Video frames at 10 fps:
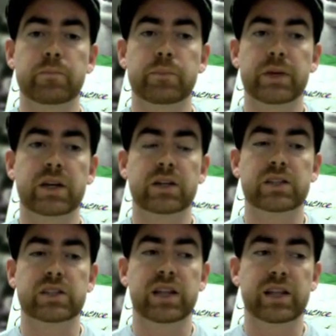
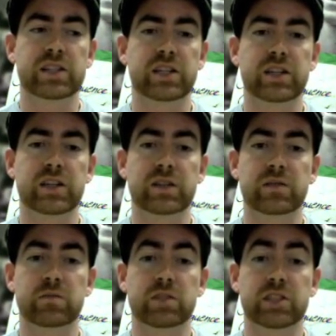because that's going to
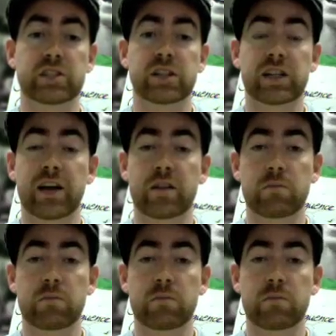still allow the